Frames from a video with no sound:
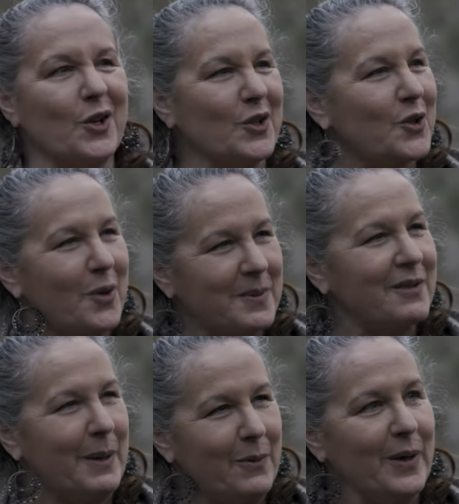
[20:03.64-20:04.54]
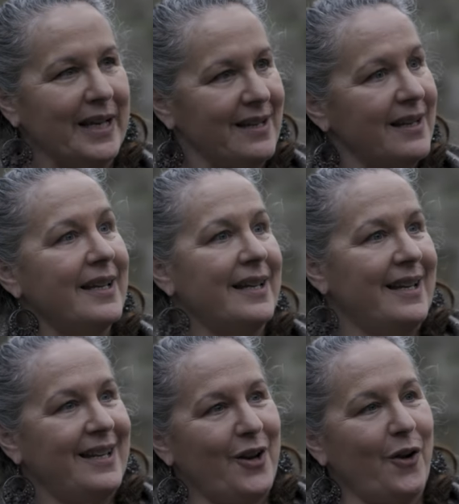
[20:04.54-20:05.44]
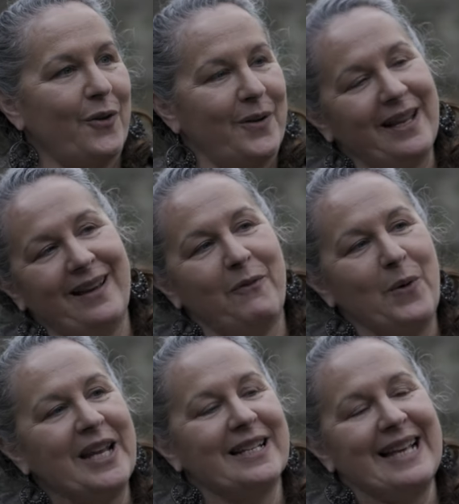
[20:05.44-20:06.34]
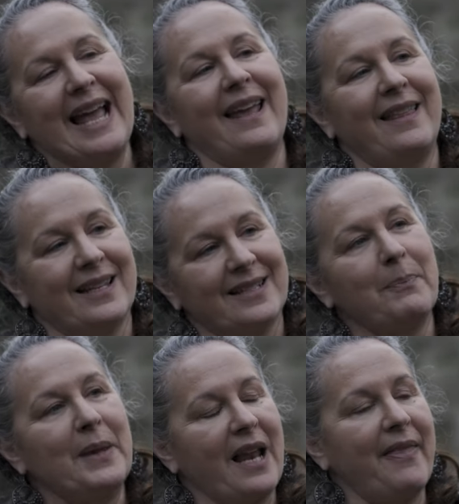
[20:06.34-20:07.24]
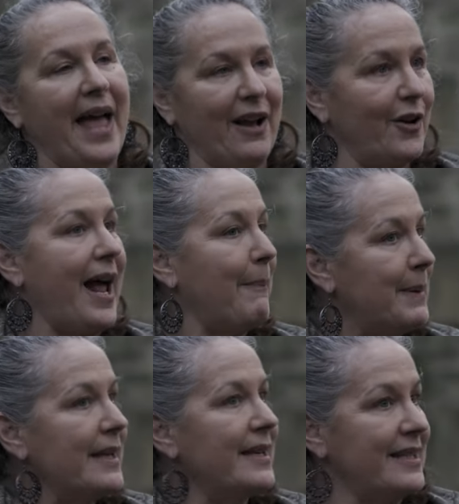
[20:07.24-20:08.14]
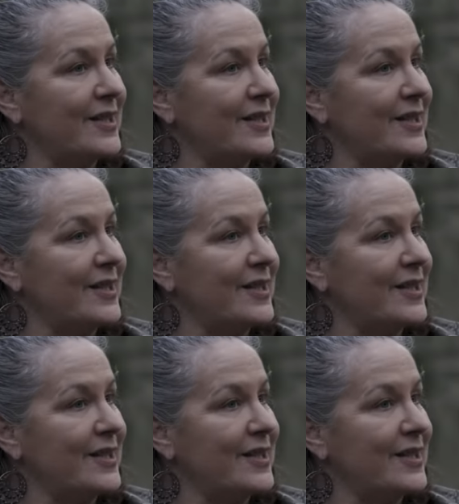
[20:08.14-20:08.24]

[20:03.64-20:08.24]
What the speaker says: odd scripts have been written. You know, if we could say that something like that could happen in